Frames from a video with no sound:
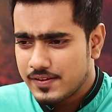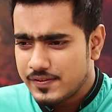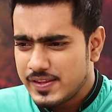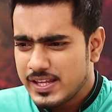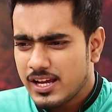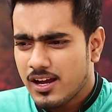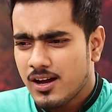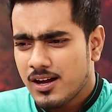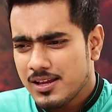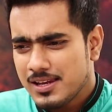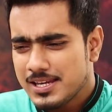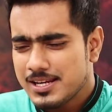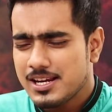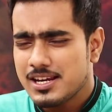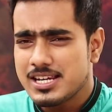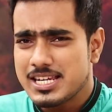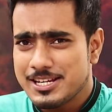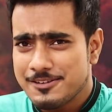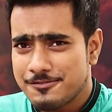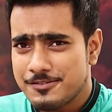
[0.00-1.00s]
they are a
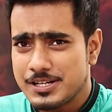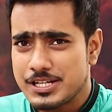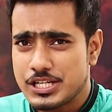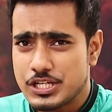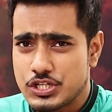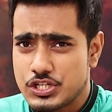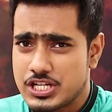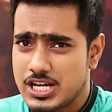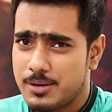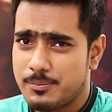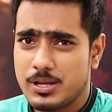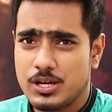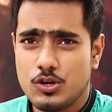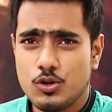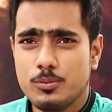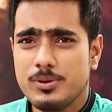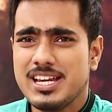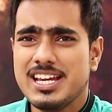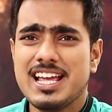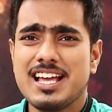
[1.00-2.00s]
little different in shape and
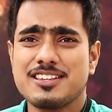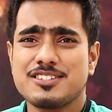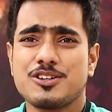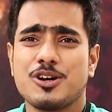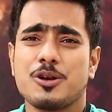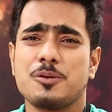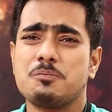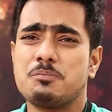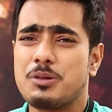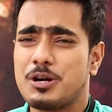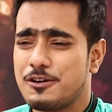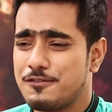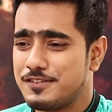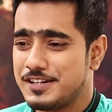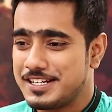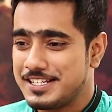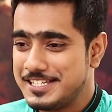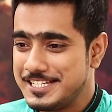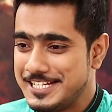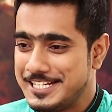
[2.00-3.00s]
nobody has got perfect